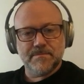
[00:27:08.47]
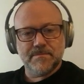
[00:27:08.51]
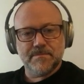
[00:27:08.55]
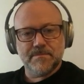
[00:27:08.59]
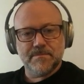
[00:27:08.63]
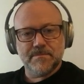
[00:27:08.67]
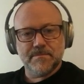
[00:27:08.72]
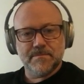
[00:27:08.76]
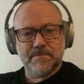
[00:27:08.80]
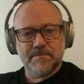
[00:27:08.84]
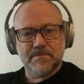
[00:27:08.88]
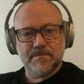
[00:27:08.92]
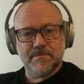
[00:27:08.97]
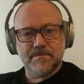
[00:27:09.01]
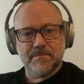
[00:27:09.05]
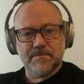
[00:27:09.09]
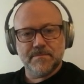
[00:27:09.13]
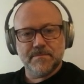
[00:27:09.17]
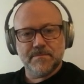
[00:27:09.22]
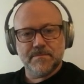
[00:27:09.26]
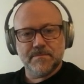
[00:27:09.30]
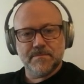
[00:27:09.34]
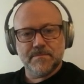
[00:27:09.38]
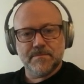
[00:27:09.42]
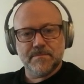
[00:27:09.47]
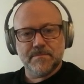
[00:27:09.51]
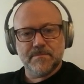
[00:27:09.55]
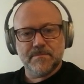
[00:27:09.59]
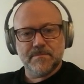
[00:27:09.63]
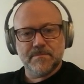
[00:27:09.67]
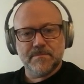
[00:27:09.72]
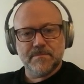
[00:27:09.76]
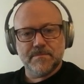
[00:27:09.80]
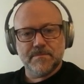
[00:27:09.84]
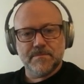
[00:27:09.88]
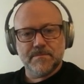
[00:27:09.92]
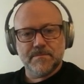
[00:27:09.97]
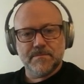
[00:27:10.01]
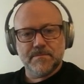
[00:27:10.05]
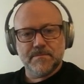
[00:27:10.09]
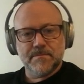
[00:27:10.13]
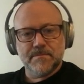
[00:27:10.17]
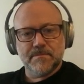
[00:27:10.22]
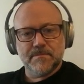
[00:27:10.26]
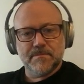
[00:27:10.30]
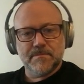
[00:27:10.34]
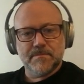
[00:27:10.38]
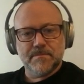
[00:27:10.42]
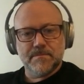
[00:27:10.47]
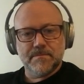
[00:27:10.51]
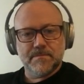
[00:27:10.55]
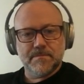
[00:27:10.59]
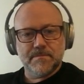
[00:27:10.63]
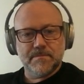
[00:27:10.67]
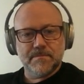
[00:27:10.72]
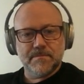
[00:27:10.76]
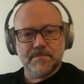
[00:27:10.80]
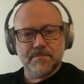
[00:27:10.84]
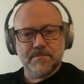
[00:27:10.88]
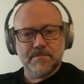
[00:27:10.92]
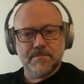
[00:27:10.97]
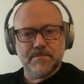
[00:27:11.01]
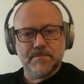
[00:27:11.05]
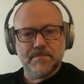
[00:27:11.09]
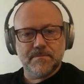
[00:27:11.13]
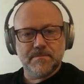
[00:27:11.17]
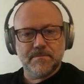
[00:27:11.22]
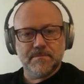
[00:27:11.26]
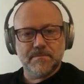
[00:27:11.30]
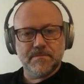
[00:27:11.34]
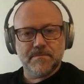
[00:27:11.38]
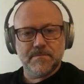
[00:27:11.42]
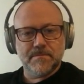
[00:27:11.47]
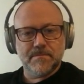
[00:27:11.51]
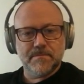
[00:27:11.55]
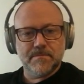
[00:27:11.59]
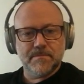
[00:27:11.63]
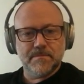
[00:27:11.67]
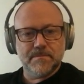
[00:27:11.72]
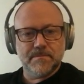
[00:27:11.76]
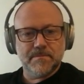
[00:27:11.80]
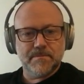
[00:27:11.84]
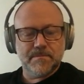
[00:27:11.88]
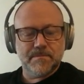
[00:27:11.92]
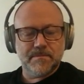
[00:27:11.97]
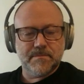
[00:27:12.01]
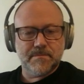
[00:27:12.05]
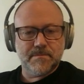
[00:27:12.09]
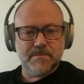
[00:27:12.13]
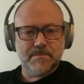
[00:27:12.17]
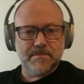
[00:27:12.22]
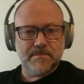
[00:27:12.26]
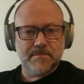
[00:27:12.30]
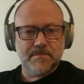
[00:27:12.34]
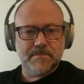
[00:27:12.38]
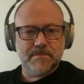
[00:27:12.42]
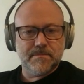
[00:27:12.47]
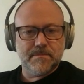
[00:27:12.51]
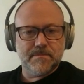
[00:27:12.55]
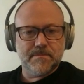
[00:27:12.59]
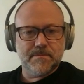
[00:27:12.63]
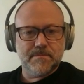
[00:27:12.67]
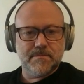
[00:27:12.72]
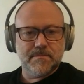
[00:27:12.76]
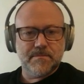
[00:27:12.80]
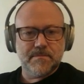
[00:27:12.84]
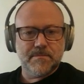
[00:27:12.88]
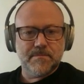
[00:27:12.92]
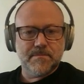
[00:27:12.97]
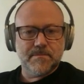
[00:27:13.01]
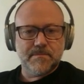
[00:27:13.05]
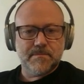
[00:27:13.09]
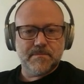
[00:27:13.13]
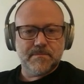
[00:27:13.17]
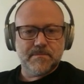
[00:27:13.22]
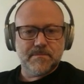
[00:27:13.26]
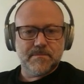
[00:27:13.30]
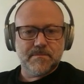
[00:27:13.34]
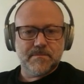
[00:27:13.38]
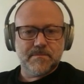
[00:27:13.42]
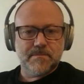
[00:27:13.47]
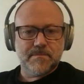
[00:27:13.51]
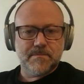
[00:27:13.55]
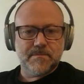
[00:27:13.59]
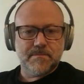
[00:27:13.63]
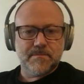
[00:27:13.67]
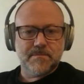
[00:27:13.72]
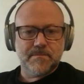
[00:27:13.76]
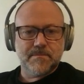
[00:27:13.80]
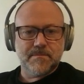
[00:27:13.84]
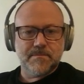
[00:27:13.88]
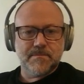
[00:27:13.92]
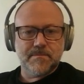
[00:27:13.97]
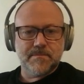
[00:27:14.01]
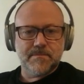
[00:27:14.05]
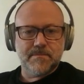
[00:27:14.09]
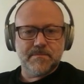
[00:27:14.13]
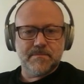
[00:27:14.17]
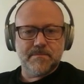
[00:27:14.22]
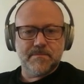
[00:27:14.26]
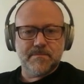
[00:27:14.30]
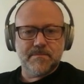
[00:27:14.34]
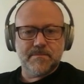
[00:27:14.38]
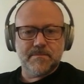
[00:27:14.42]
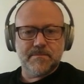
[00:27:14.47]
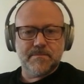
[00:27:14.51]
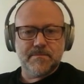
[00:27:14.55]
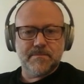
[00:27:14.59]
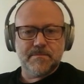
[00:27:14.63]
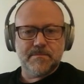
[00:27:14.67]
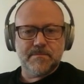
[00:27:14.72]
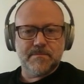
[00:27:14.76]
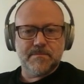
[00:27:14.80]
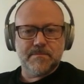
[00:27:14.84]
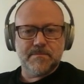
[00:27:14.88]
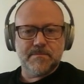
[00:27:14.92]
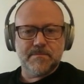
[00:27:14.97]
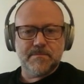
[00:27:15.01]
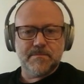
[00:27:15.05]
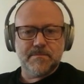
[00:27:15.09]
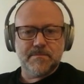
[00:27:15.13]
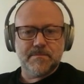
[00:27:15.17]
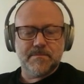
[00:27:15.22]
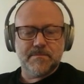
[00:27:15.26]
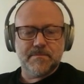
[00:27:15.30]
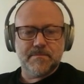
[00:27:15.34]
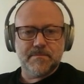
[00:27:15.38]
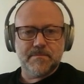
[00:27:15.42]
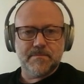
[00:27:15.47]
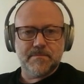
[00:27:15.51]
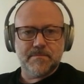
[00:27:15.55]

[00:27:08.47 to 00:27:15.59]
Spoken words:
(silent)